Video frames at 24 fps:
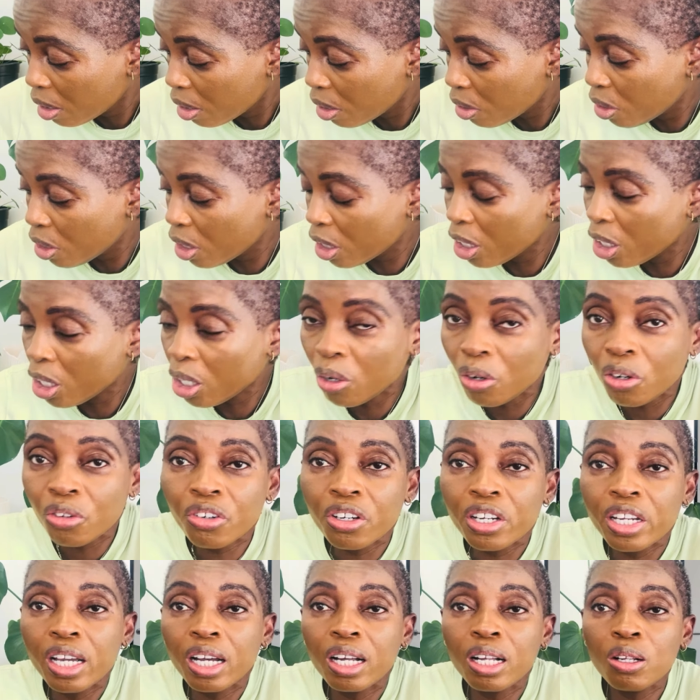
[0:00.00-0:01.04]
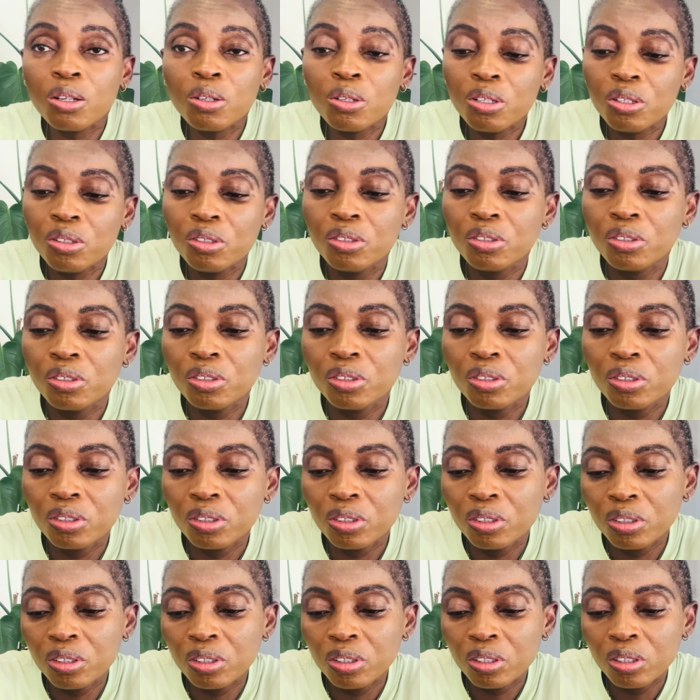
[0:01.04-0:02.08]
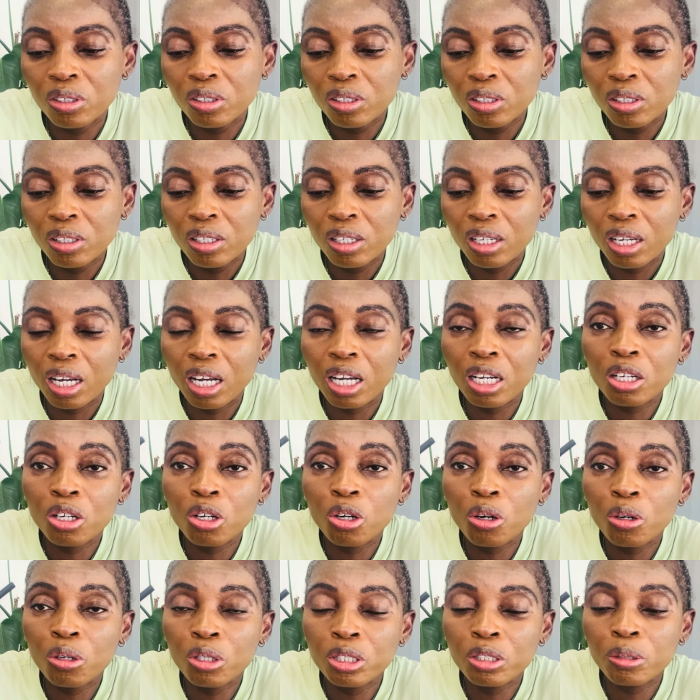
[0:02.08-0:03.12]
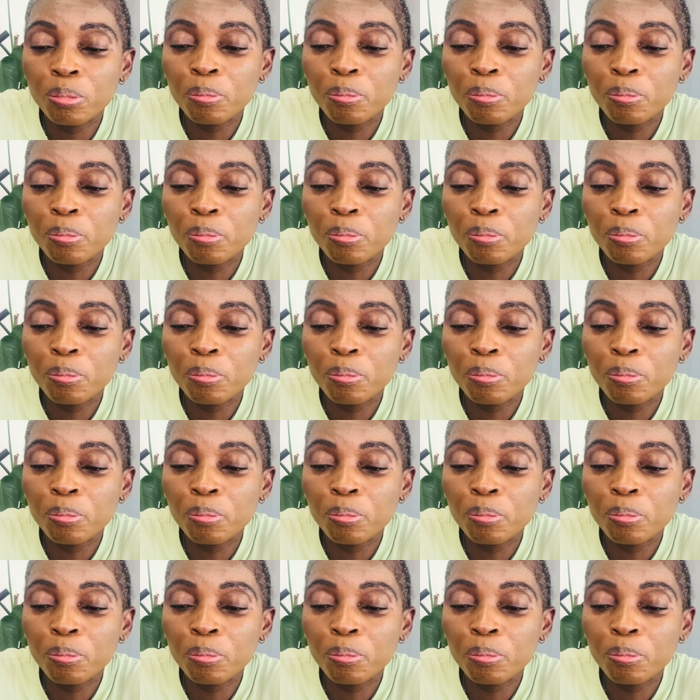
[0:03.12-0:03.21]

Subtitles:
the L'Oreal Accord